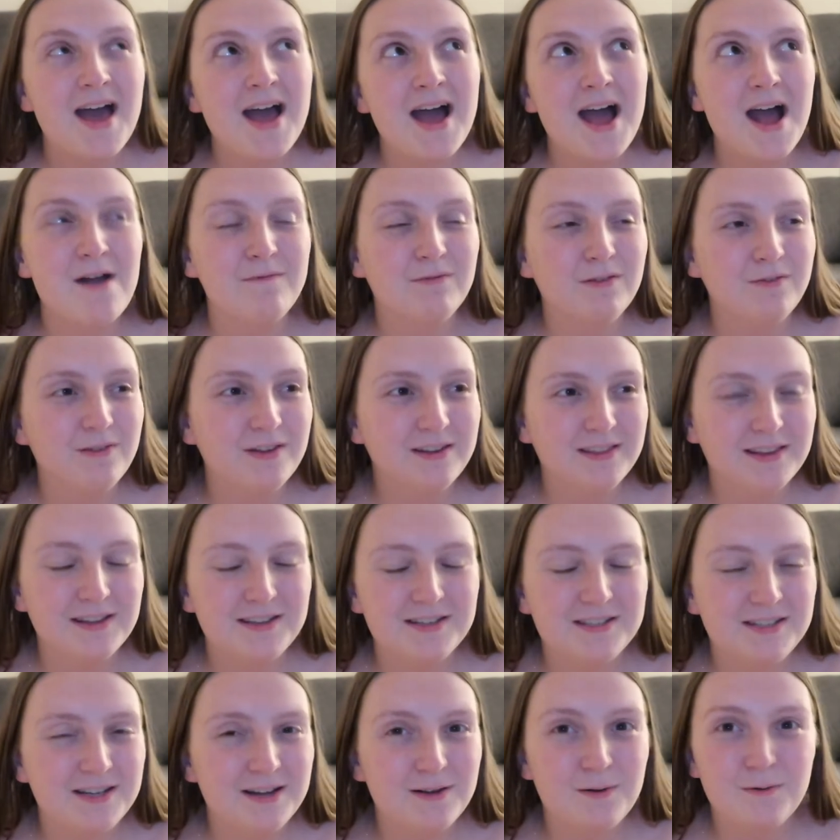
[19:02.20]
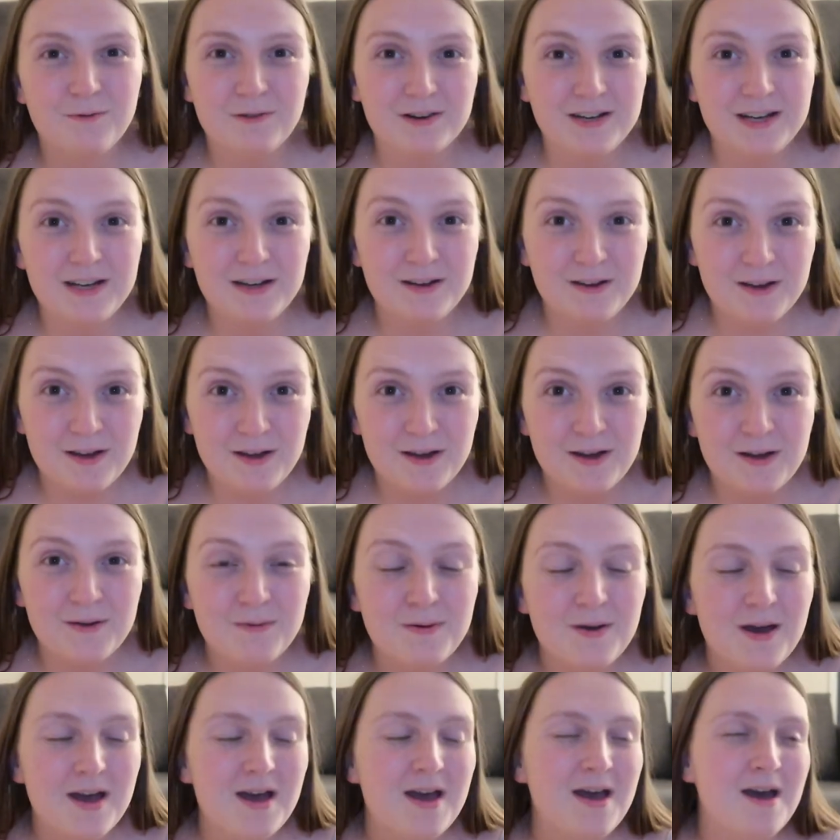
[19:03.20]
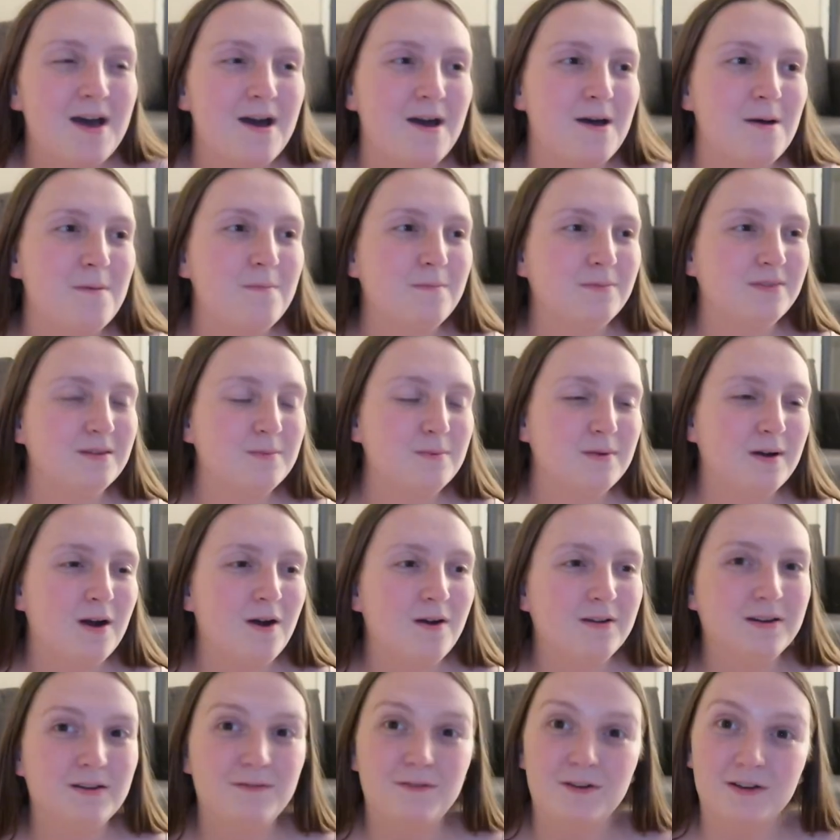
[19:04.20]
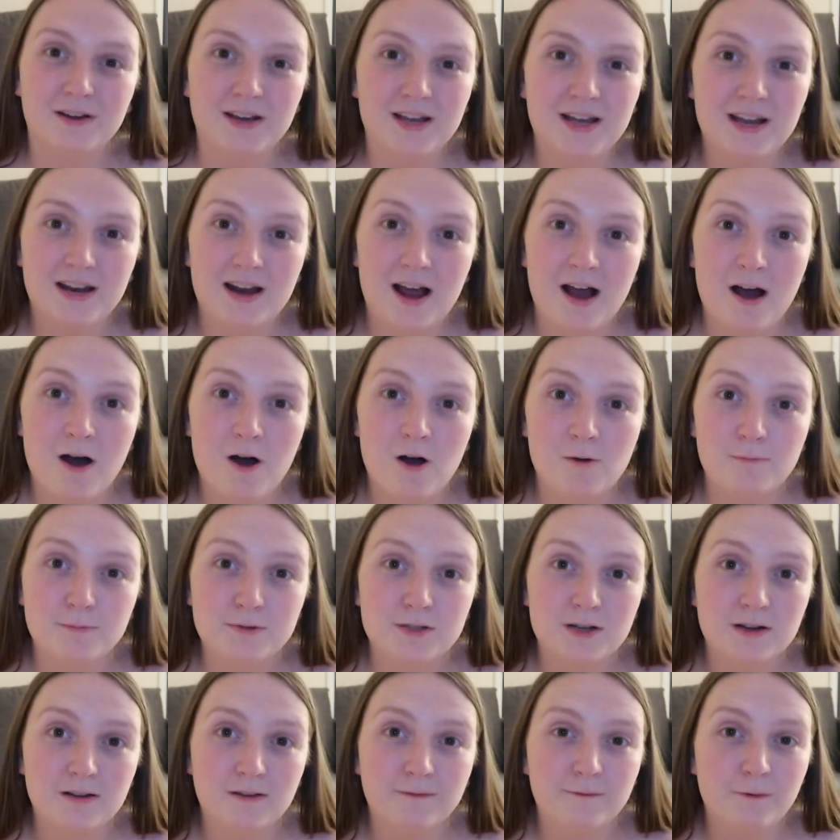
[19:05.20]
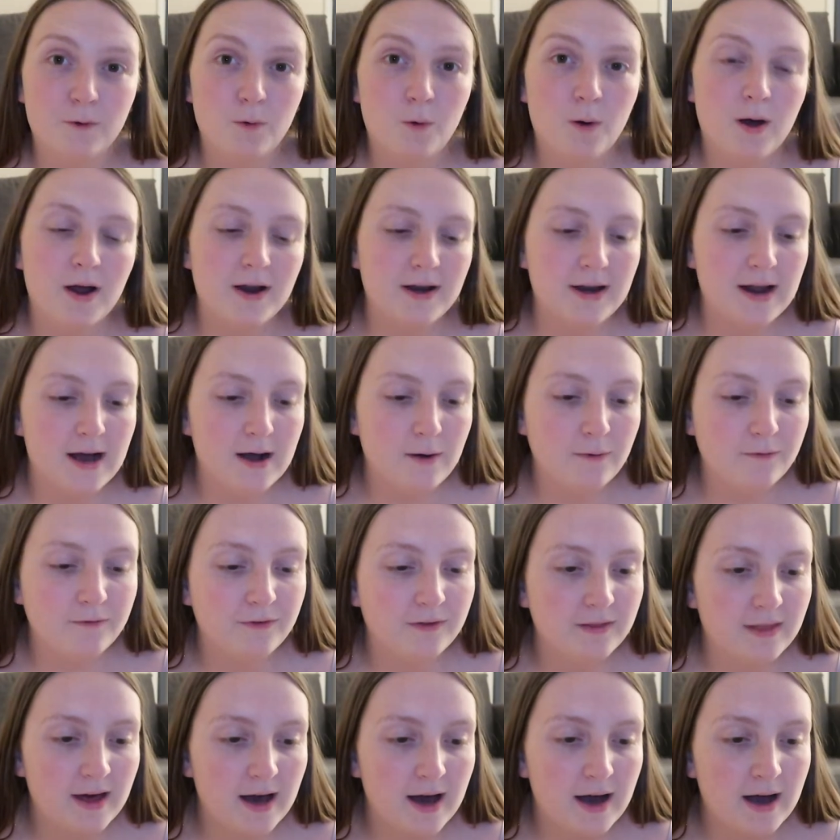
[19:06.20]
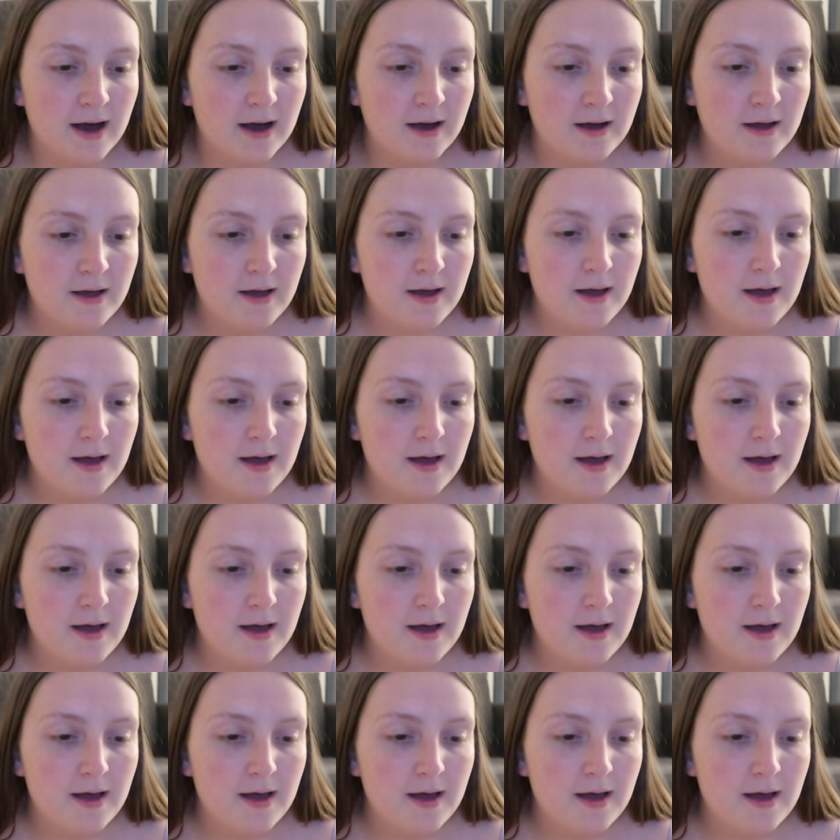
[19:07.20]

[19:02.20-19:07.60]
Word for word: everything that she already knew. Um, so we're kind of looking at options for her now for that.